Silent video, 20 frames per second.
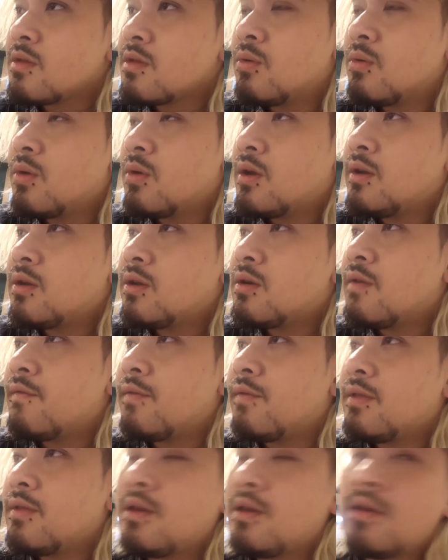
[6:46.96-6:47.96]
One
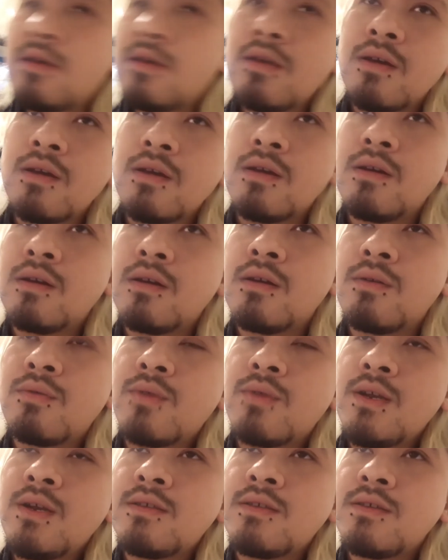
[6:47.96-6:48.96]
of the
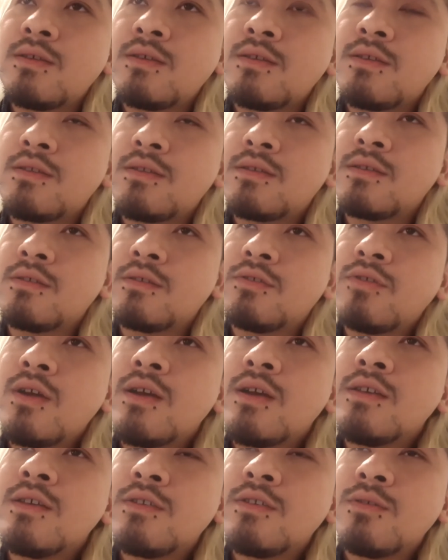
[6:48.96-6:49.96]
racists
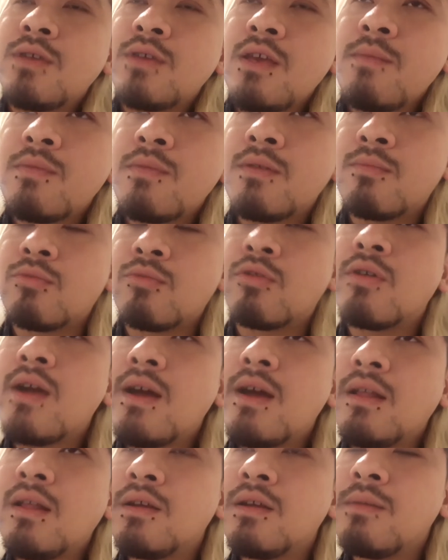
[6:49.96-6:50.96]
tries to keep the
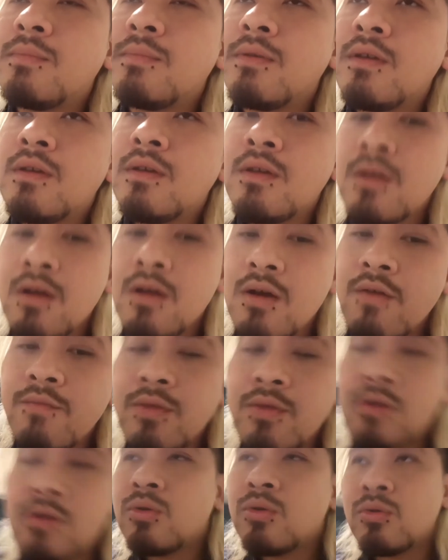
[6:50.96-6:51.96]
morale up
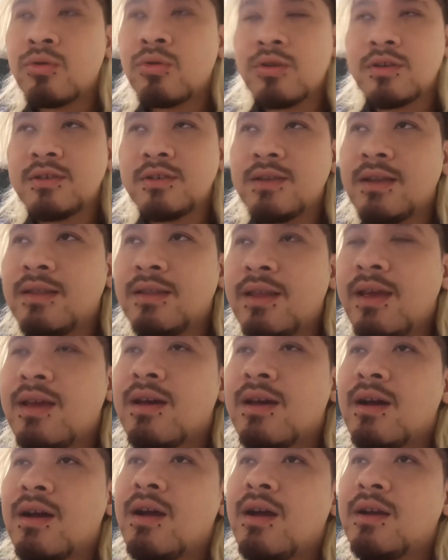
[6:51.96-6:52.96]
of the whores that they
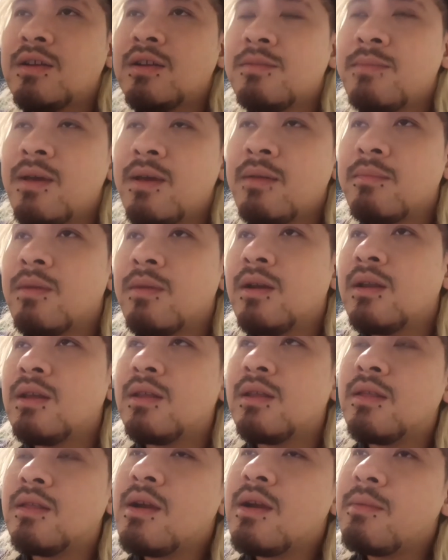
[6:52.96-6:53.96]
hire to make money
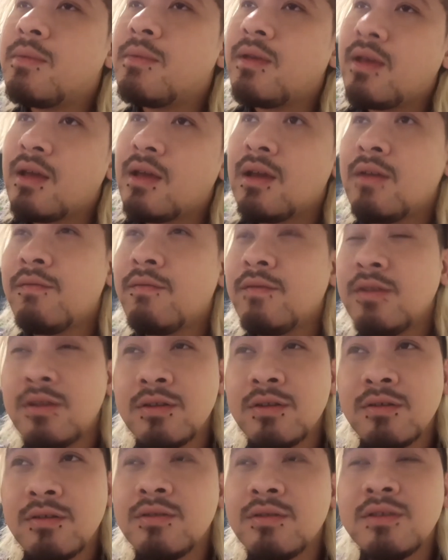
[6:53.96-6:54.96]
in their behalf,
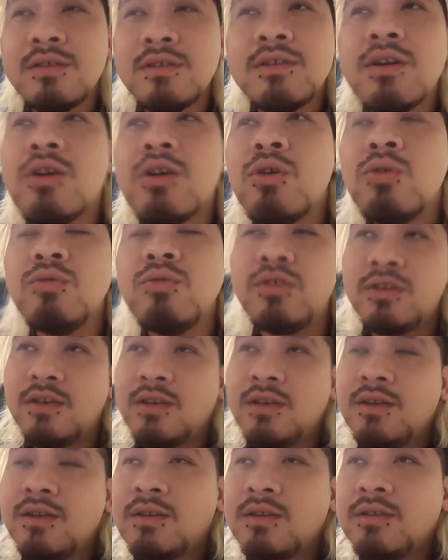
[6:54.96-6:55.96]
just to host
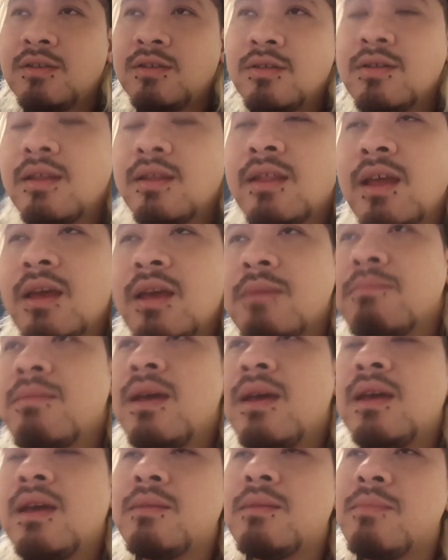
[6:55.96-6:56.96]
it so that they can
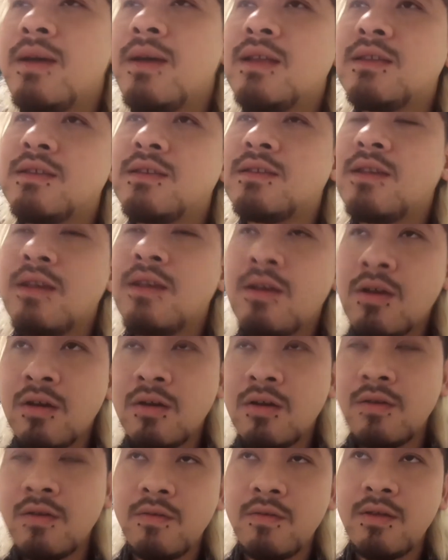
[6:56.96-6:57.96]
make bets
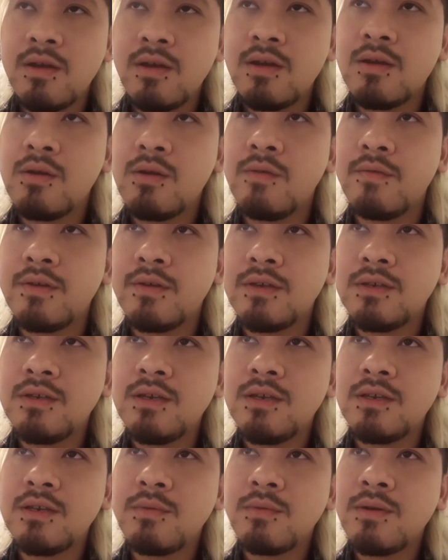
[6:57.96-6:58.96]
over there
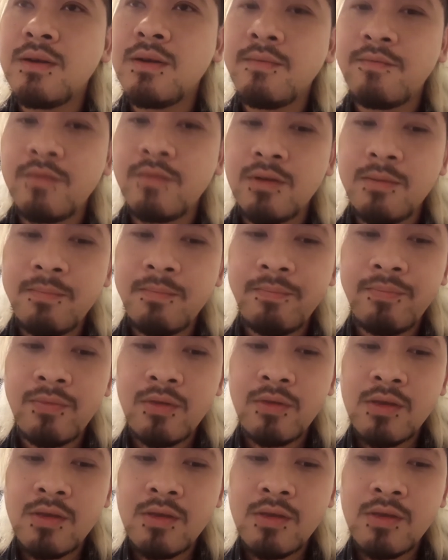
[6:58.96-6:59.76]
overseas where I'm from.